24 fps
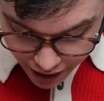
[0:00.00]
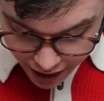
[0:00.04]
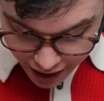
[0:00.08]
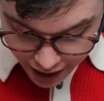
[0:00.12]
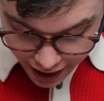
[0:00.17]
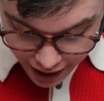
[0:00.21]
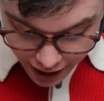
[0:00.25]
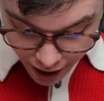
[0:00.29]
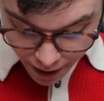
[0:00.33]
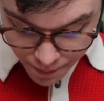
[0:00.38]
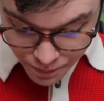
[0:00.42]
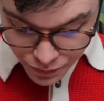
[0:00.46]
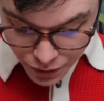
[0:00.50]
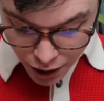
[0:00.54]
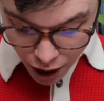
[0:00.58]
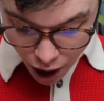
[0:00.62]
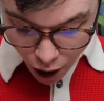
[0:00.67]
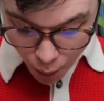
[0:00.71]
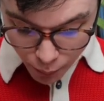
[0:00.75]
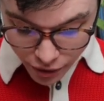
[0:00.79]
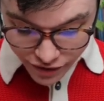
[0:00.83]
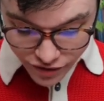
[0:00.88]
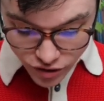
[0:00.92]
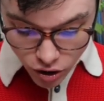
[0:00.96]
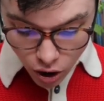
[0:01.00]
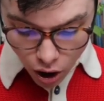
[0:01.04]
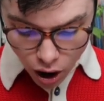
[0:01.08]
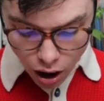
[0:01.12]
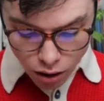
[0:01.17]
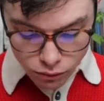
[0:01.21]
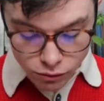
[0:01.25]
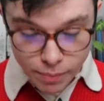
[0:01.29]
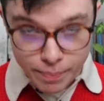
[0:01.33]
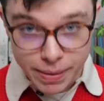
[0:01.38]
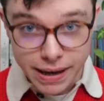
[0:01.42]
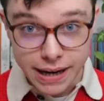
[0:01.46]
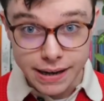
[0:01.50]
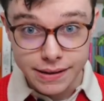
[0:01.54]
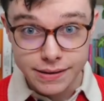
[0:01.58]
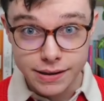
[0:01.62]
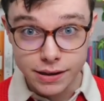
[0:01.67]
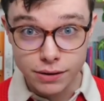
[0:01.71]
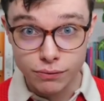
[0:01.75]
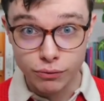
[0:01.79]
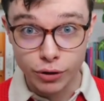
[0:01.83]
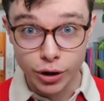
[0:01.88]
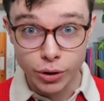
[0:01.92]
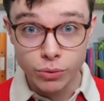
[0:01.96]
here. And we've got a
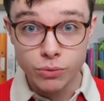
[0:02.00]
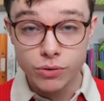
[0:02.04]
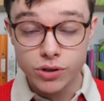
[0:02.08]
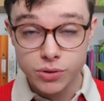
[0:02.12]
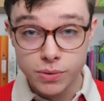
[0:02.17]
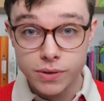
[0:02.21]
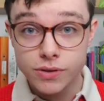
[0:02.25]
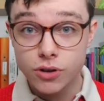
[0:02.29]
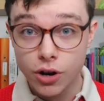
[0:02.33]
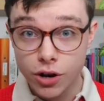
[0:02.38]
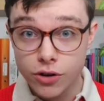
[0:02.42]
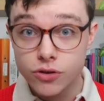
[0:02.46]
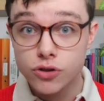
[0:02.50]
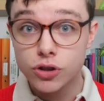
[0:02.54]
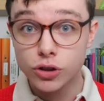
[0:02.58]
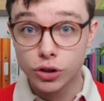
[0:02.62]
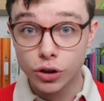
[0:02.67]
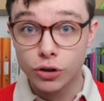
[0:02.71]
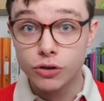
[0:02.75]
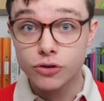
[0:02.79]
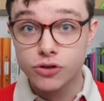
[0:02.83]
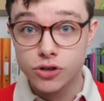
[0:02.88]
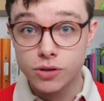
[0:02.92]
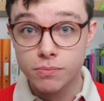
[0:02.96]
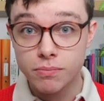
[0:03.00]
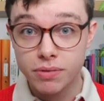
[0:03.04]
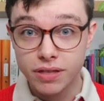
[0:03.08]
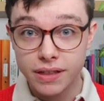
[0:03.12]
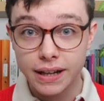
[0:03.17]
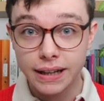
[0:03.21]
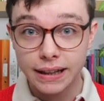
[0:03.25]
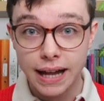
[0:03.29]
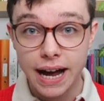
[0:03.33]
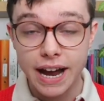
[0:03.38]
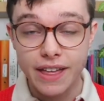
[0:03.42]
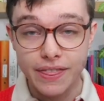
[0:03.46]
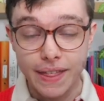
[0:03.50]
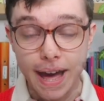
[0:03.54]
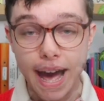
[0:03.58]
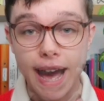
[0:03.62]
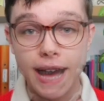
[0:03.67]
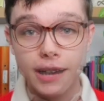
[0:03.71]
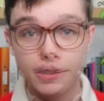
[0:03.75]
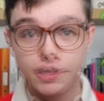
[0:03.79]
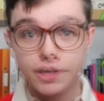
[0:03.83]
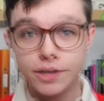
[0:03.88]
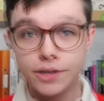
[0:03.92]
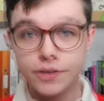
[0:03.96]
repeated root, so it's going to look something like
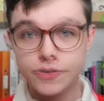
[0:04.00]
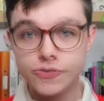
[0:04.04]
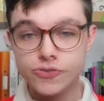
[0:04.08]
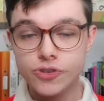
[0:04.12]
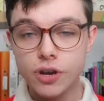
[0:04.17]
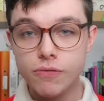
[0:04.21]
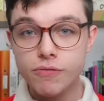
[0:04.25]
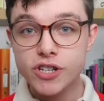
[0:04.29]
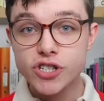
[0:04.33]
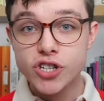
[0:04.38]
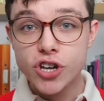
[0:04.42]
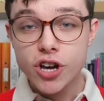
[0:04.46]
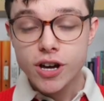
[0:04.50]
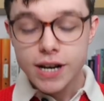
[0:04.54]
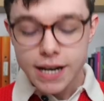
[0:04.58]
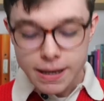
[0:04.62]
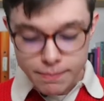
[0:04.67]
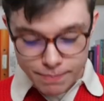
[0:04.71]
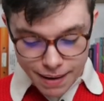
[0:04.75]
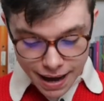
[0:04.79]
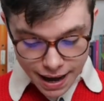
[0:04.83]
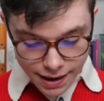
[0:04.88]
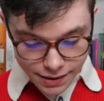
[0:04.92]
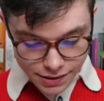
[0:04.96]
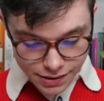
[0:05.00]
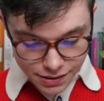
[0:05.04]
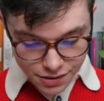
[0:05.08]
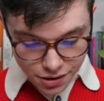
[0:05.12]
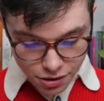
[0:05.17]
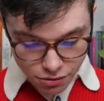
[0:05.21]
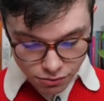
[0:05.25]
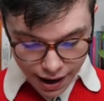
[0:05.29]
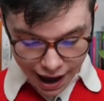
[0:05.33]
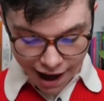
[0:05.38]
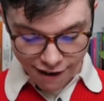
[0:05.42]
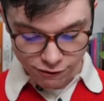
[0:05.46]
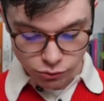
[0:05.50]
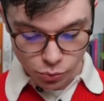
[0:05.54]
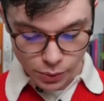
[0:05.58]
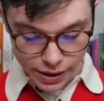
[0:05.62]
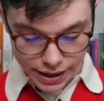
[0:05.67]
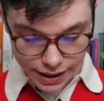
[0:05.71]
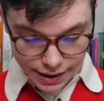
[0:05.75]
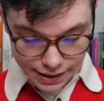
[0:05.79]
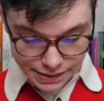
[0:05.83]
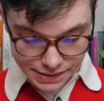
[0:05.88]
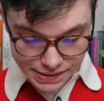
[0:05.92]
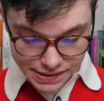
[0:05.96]
that. So returning back to the graph, we
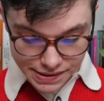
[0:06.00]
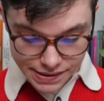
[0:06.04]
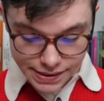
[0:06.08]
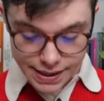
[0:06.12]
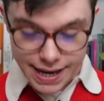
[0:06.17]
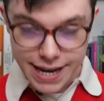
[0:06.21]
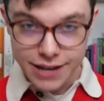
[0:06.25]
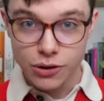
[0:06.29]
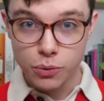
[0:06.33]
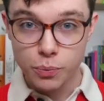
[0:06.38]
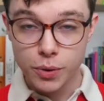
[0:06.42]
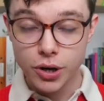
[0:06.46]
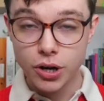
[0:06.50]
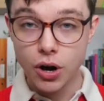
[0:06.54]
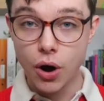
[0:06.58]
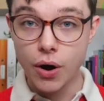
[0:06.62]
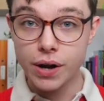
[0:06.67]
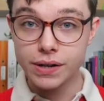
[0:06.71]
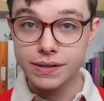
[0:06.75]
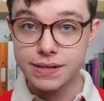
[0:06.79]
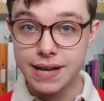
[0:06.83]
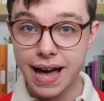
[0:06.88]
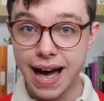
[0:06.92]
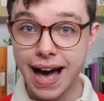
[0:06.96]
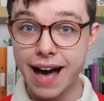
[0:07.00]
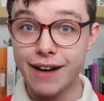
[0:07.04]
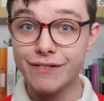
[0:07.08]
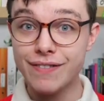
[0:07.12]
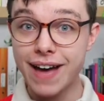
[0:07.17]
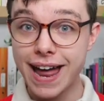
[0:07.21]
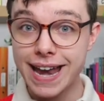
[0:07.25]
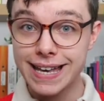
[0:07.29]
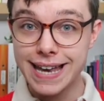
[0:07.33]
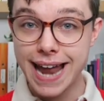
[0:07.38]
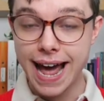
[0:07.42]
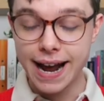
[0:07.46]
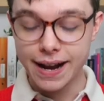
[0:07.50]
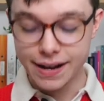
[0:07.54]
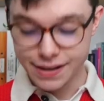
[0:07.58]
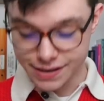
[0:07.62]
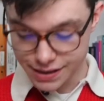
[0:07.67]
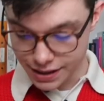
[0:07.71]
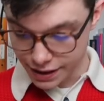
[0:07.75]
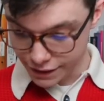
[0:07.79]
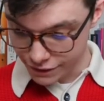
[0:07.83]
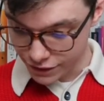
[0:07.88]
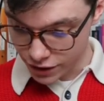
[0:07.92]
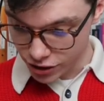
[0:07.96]
can see that we're going to have a
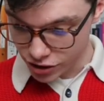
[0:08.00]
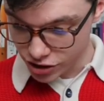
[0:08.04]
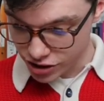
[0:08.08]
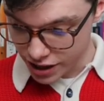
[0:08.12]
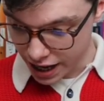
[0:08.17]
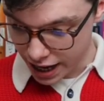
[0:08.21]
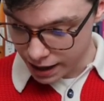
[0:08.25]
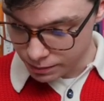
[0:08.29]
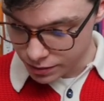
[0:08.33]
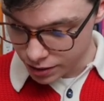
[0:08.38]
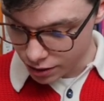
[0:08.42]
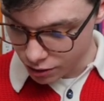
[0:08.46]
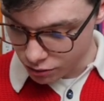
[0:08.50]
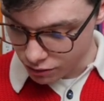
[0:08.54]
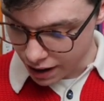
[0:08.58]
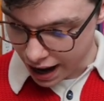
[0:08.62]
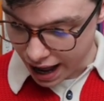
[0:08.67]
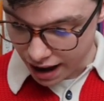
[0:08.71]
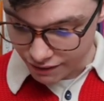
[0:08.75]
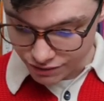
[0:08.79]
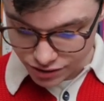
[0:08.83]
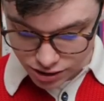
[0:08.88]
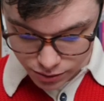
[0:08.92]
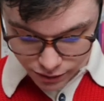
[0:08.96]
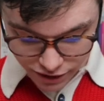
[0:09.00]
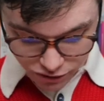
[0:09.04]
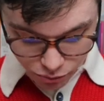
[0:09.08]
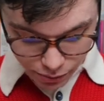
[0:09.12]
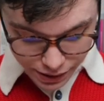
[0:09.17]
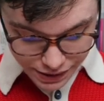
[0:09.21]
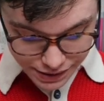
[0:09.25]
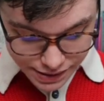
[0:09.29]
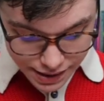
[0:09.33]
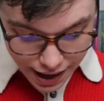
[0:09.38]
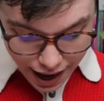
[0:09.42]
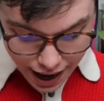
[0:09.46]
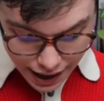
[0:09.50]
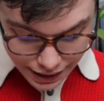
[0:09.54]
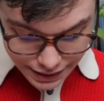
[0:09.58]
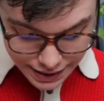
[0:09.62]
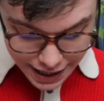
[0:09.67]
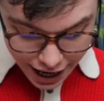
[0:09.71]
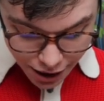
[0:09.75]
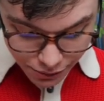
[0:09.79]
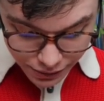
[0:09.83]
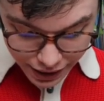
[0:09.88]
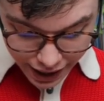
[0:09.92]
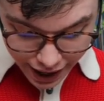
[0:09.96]
negative shaped graph. So if we start
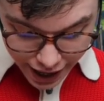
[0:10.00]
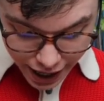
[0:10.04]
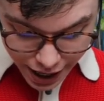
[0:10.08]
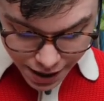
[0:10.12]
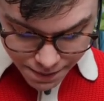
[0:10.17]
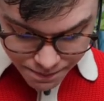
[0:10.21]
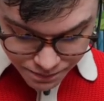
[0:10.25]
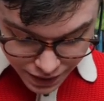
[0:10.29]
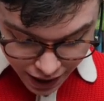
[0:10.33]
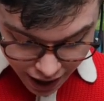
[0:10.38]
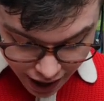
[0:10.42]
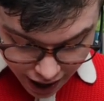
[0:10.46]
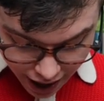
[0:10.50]
down here,